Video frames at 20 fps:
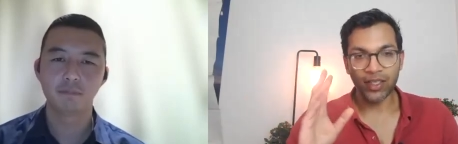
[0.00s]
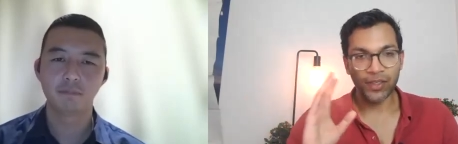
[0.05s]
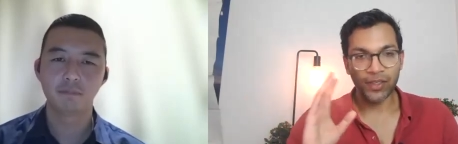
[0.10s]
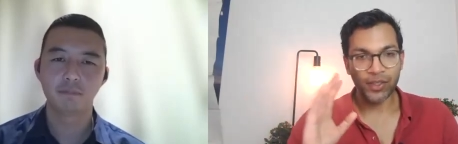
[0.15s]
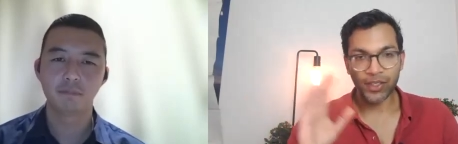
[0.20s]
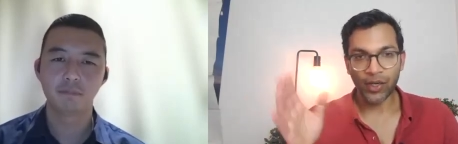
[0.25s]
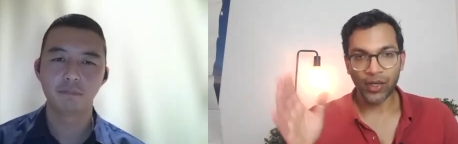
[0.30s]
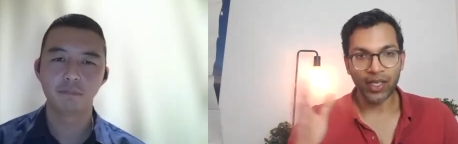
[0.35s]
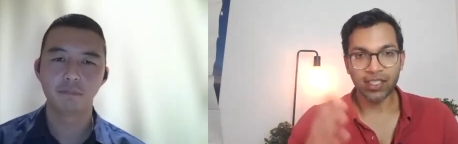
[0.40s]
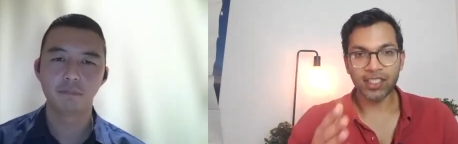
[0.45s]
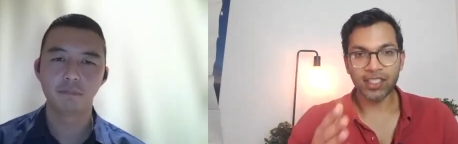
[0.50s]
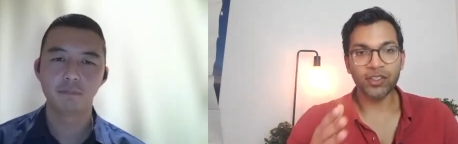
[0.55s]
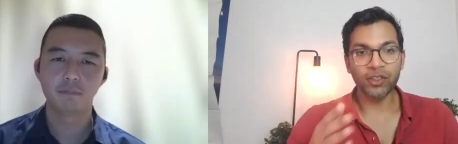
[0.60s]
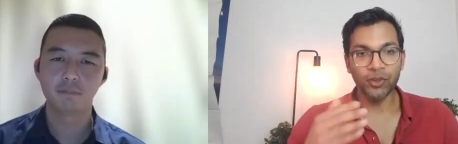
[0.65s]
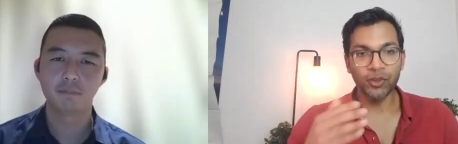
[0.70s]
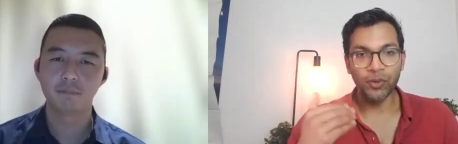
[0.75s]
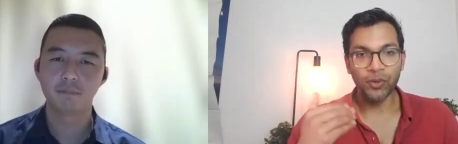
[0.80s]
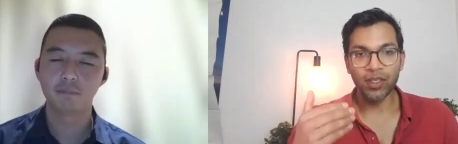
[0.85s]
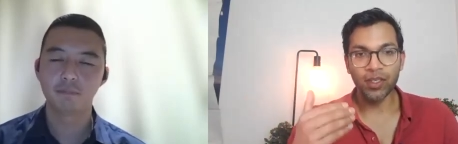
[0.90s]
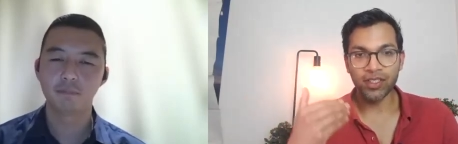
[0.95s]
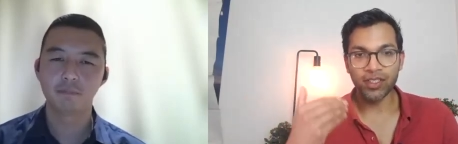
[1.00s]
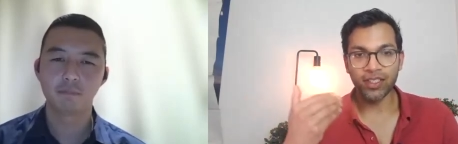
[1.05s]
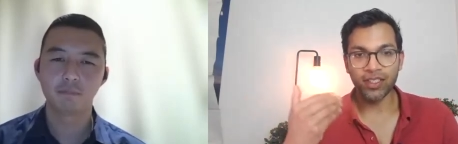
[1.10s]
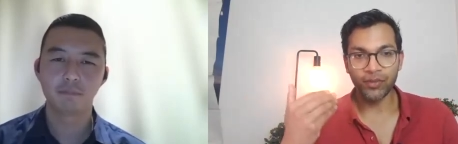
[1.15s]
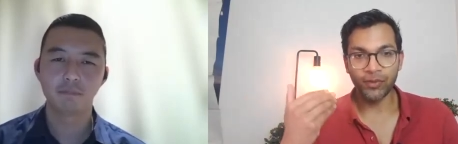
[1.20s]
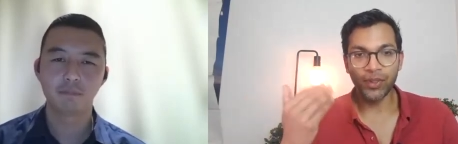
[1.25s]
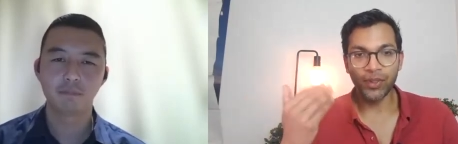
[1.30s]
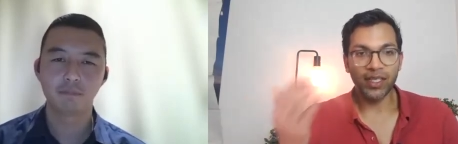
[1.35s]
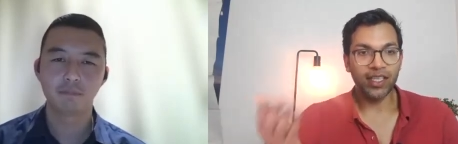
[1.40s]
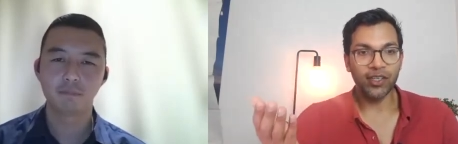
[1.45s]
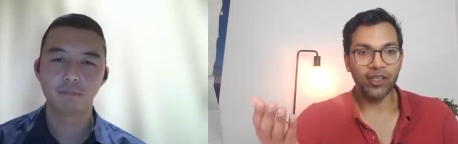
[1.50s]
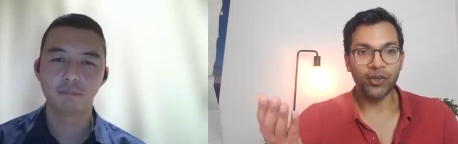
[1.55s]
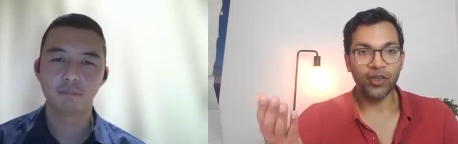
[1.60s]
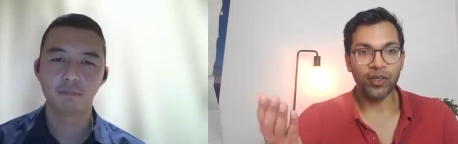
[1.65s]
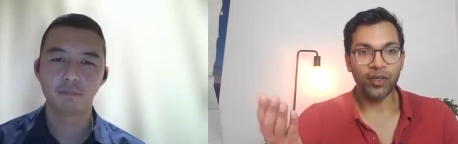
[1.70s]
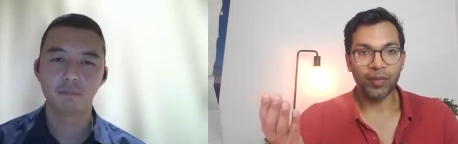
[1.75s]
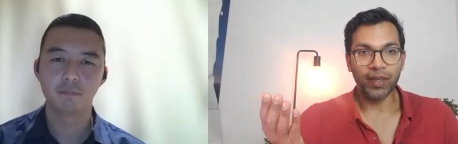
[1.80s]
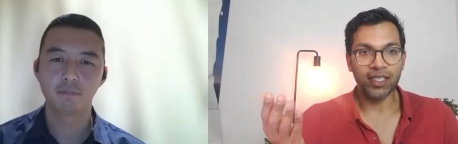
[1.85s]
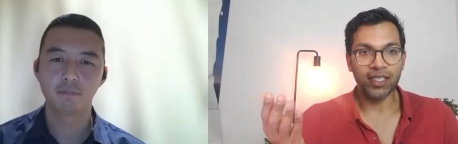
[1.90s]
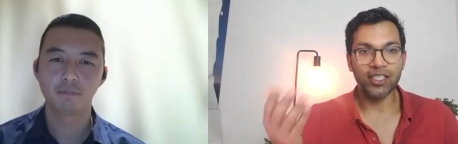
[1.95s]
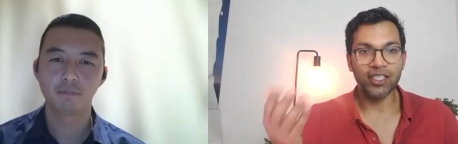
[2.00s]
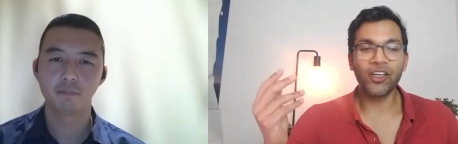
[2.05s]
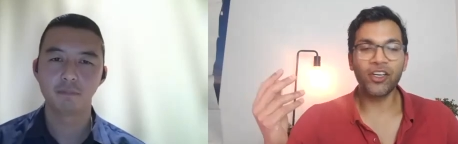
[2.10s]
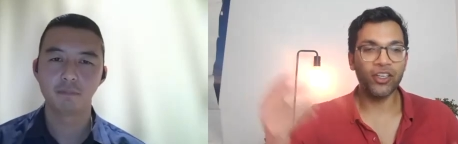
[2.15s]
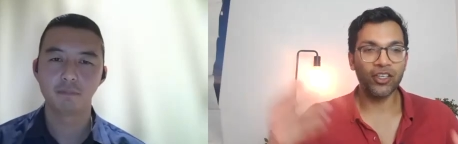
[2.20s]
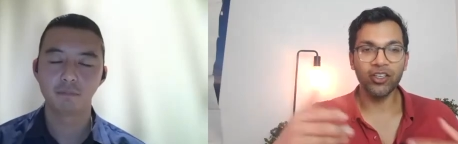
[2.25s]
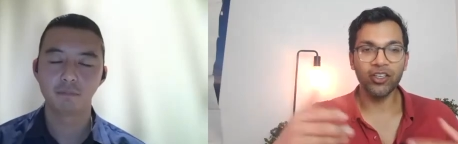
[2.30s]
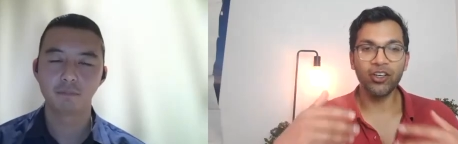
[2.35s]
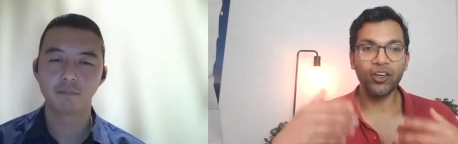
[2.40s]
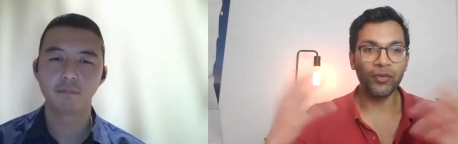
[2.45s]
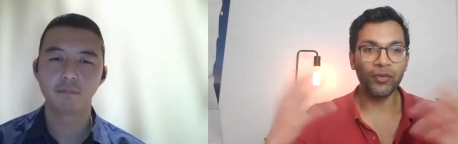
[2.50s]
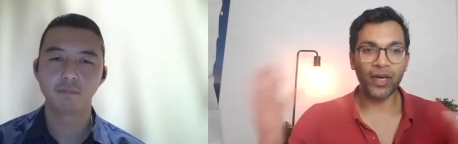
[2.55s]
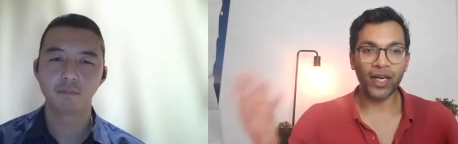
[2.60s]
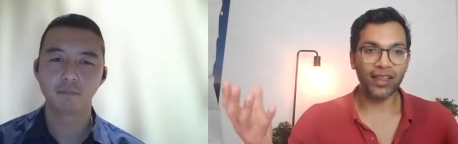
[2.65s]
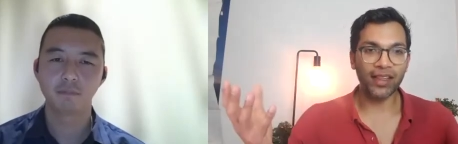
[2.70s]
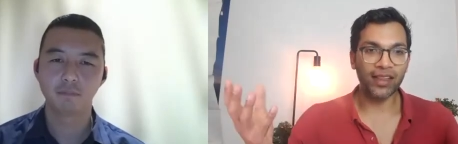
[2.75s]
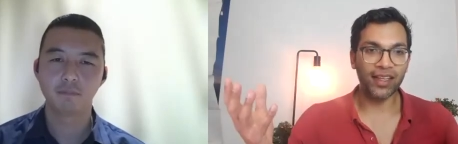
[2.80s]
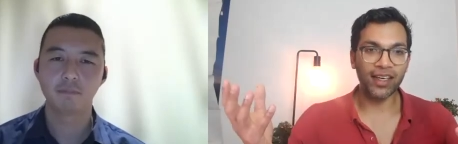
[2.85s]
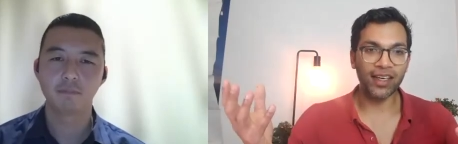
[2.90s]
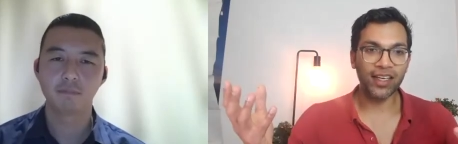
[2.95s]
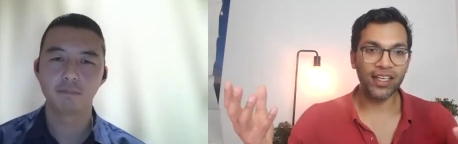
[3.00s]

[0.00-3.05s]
Speaker 1: crises are always really annoying because you're not you're not right there,